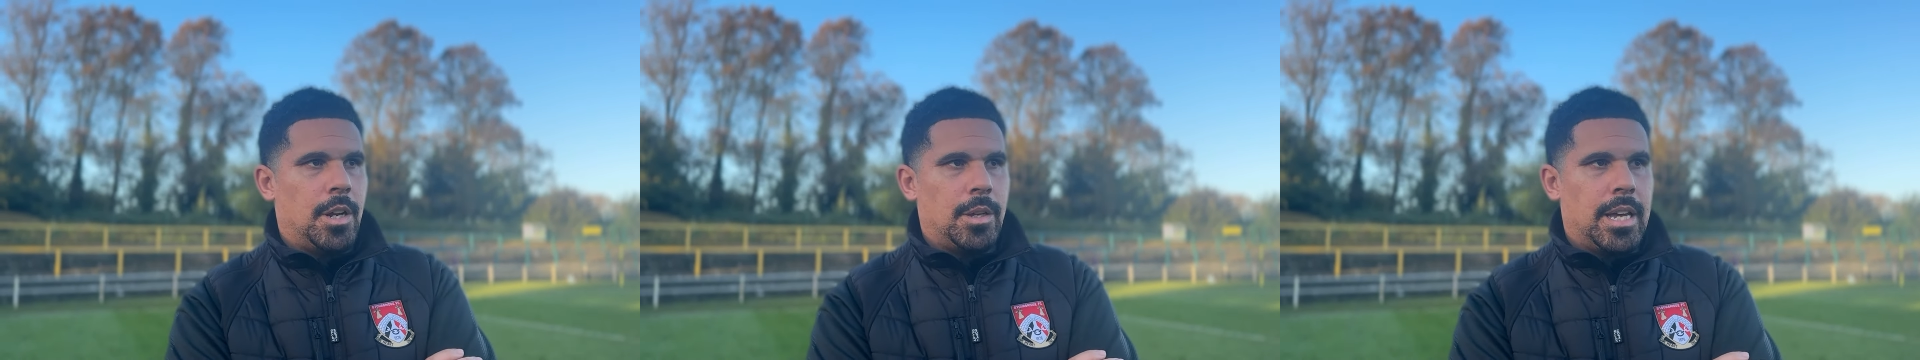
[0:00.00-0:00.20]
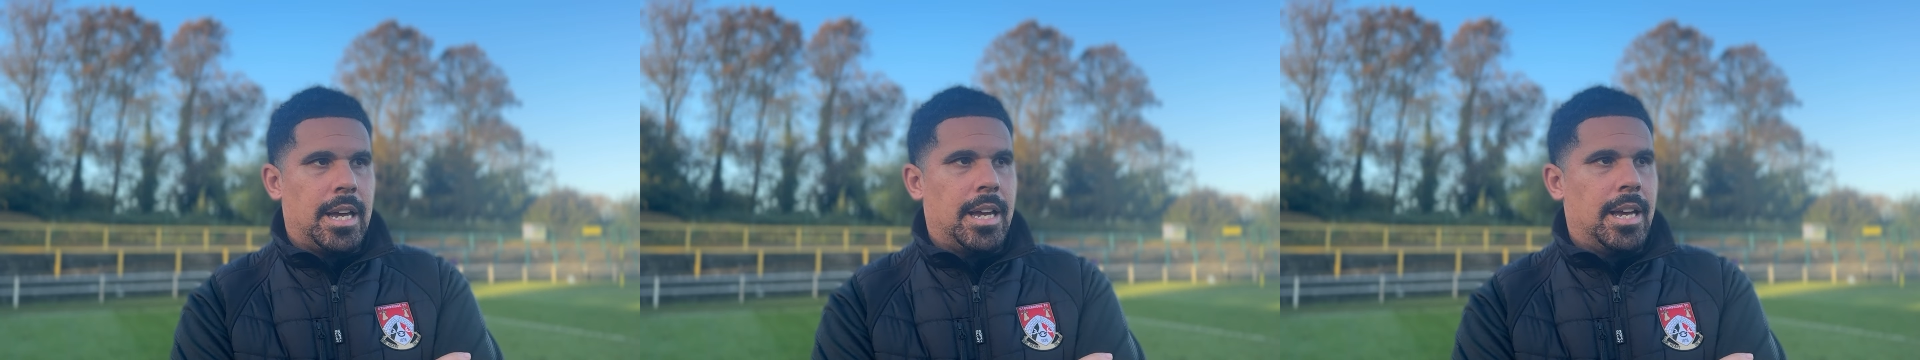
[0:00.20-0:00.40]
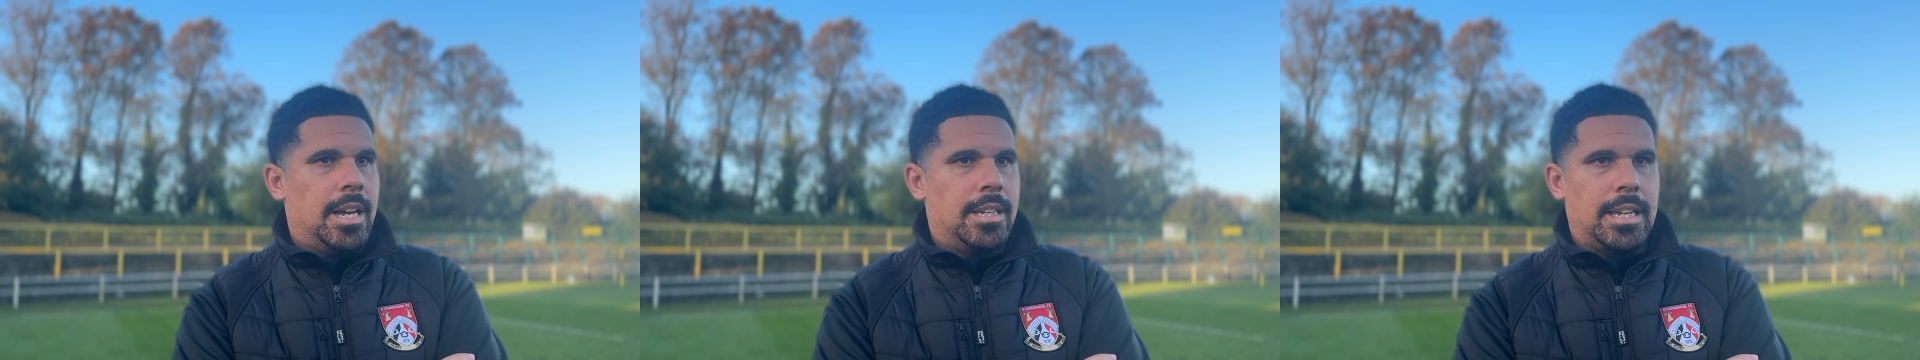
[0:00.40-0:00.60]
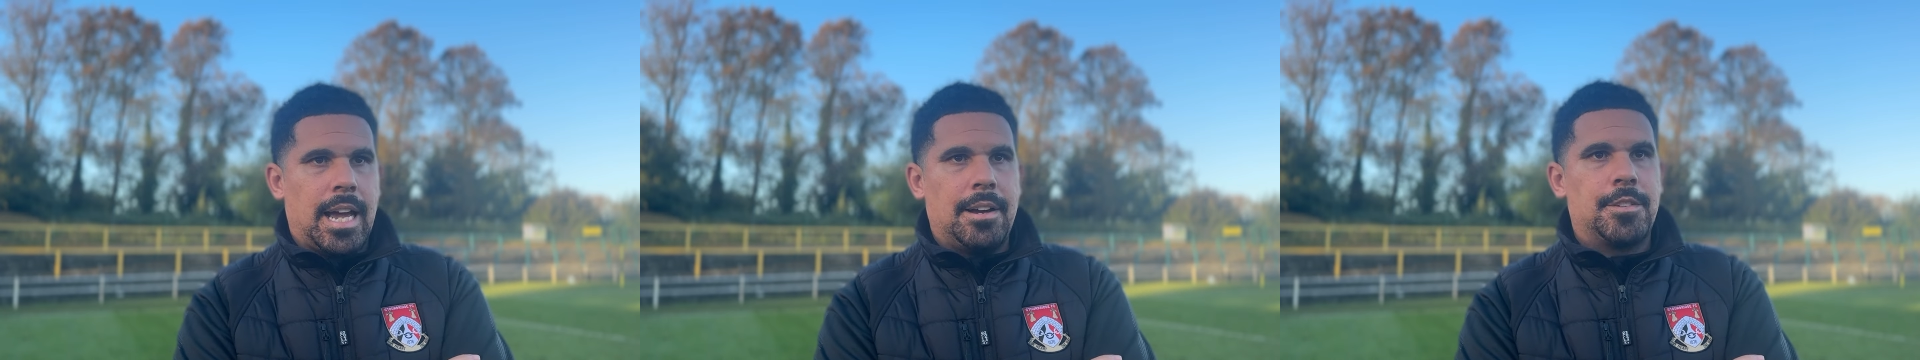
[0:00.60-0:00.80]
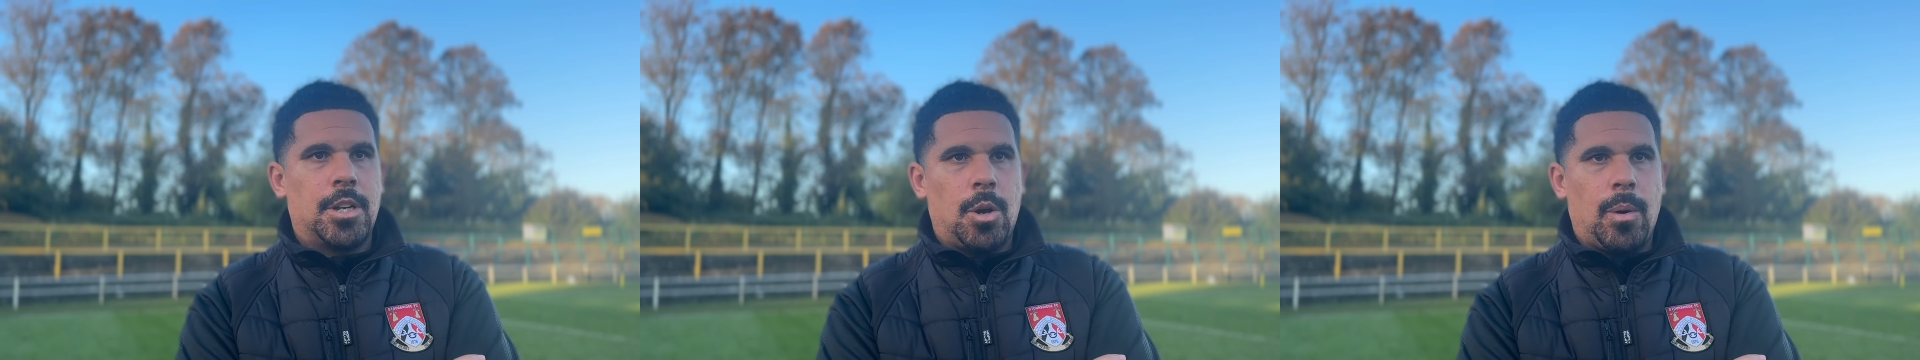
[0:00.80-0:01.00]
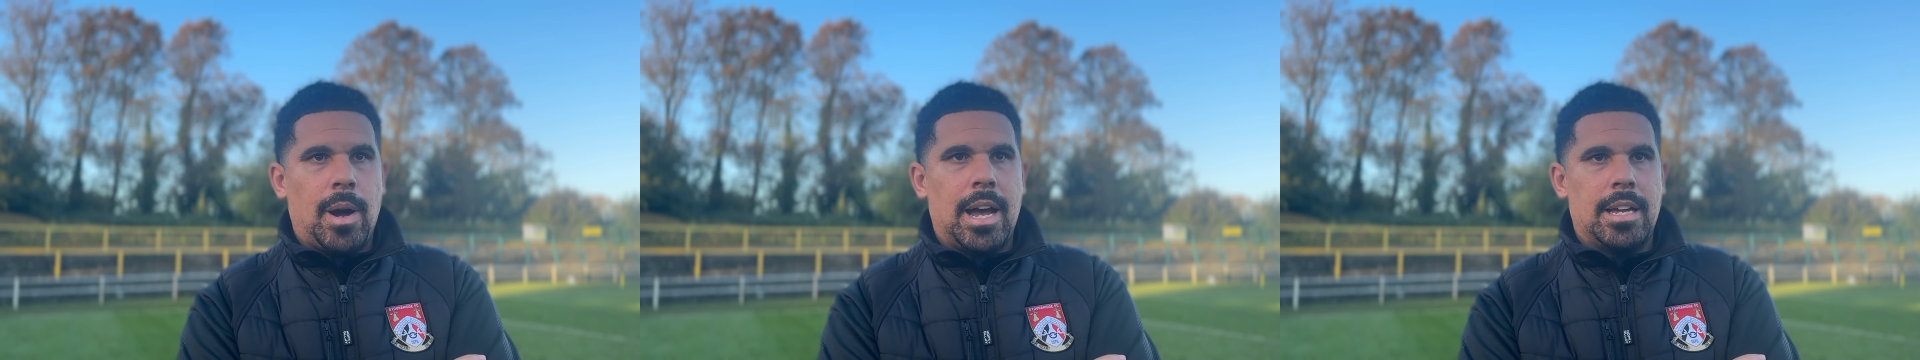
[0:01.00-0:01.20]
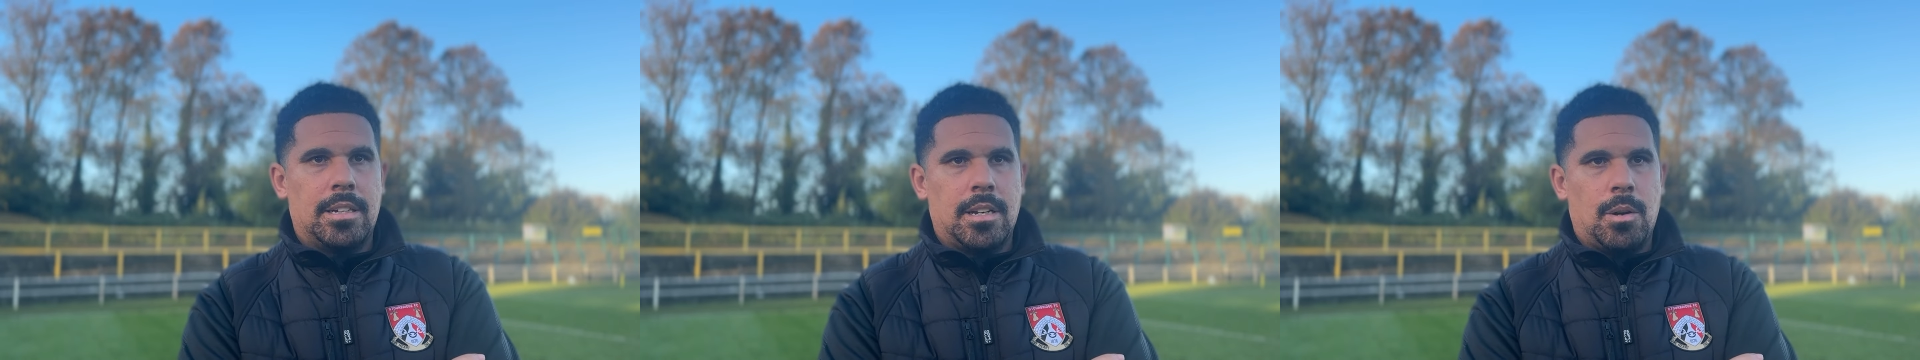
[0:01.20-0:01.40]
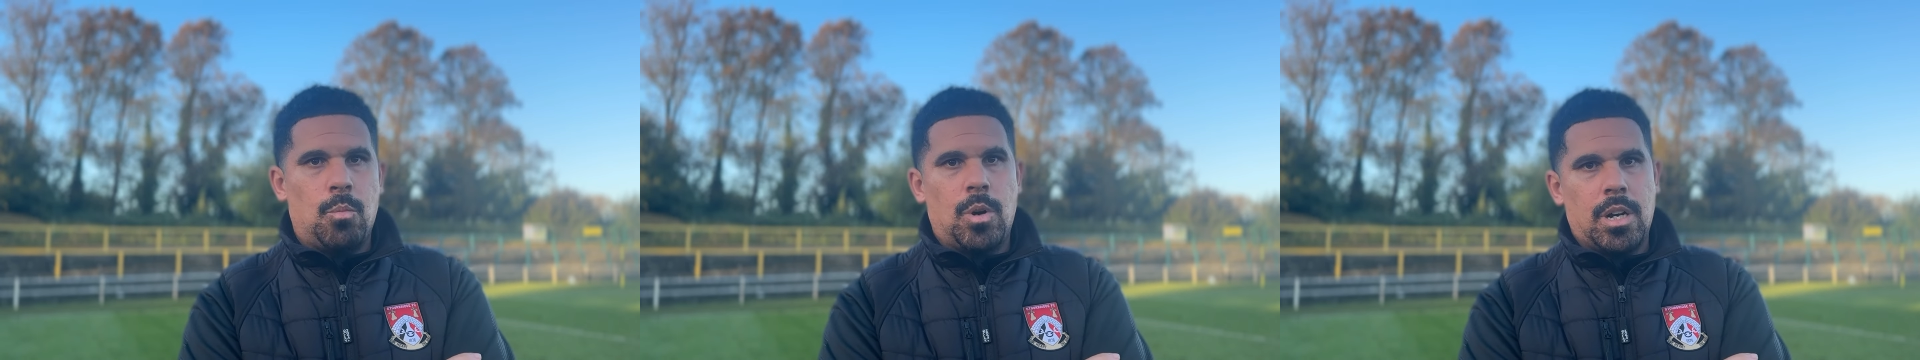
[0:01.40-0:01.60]
Yeah, you have to go out
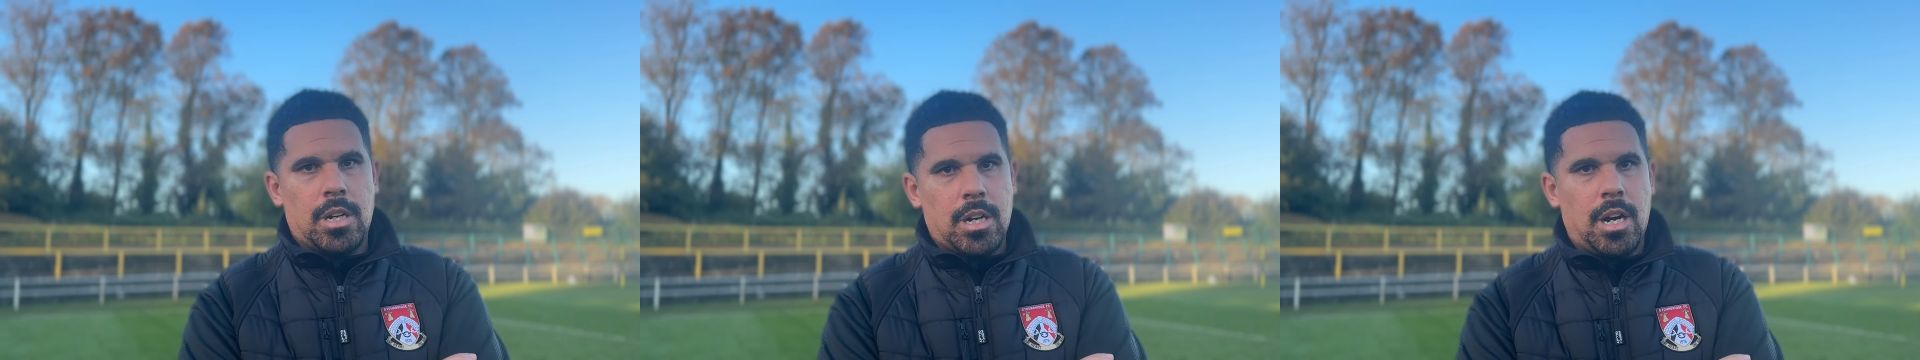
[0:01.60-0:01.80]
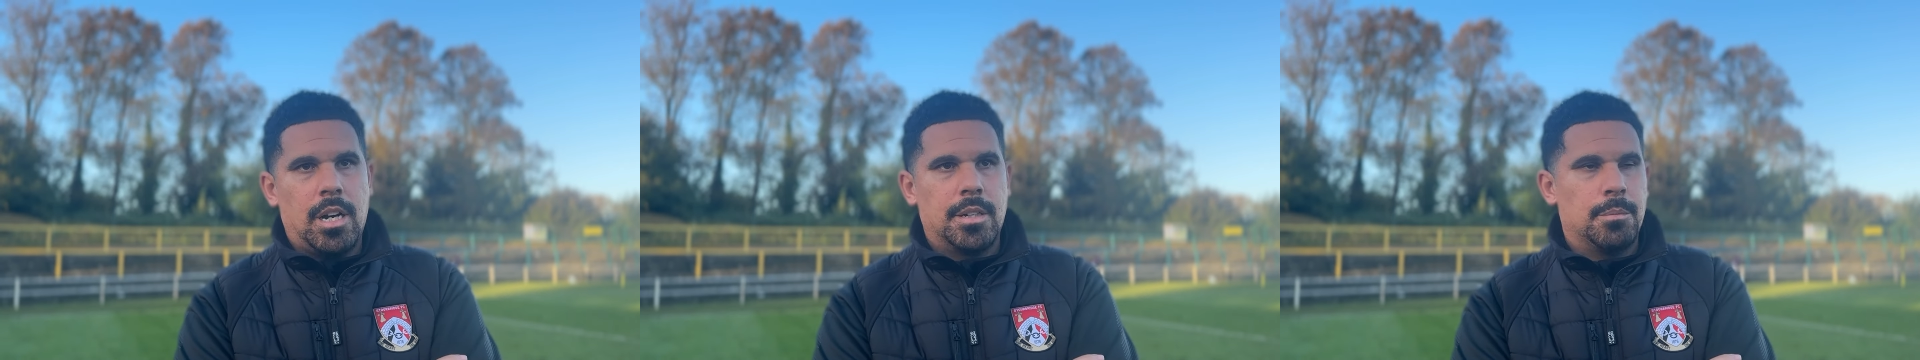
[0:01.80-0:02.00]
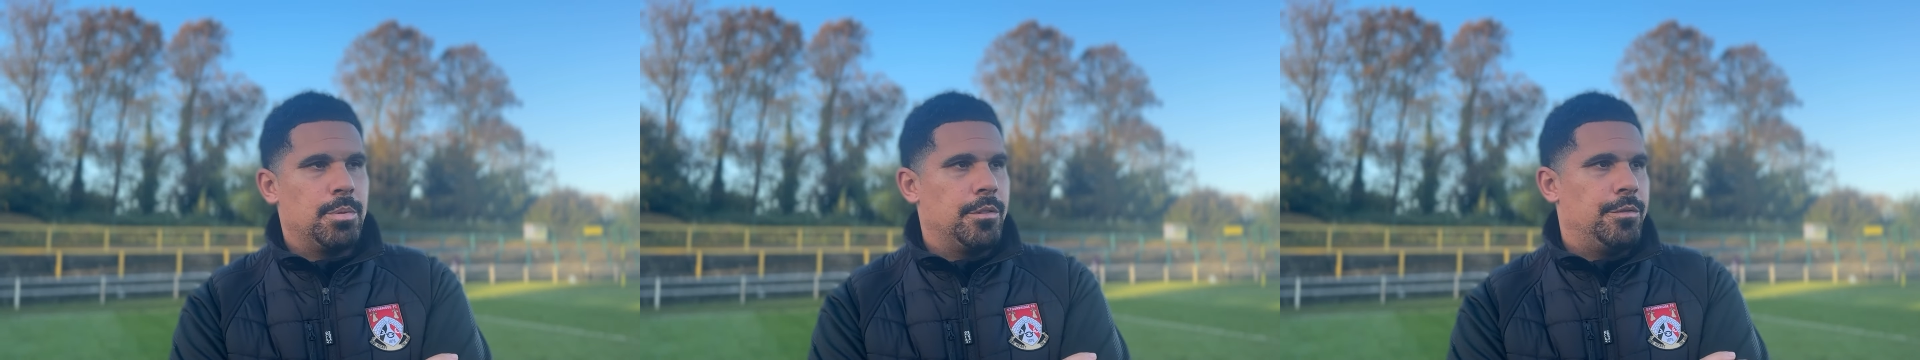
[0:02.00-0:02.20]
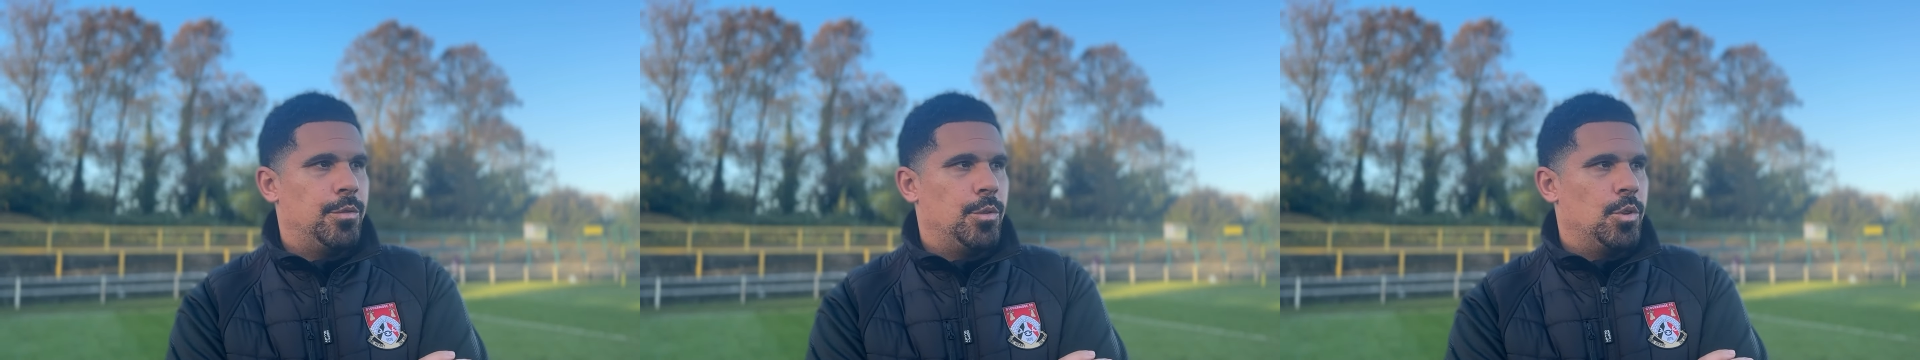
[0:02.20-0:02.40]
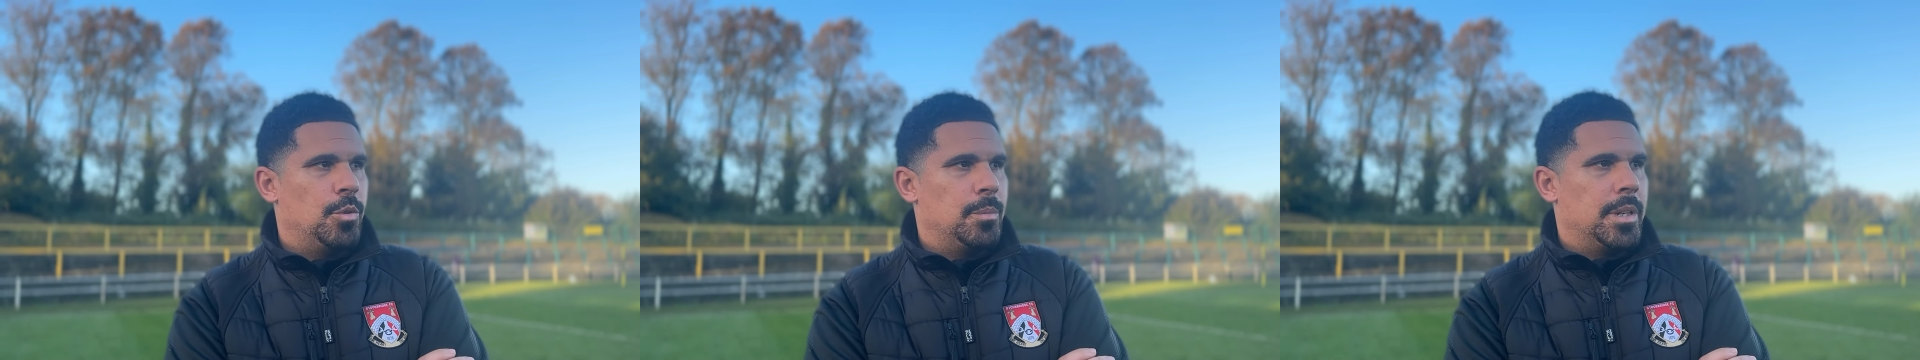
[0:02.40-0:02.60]
and work hard and perform,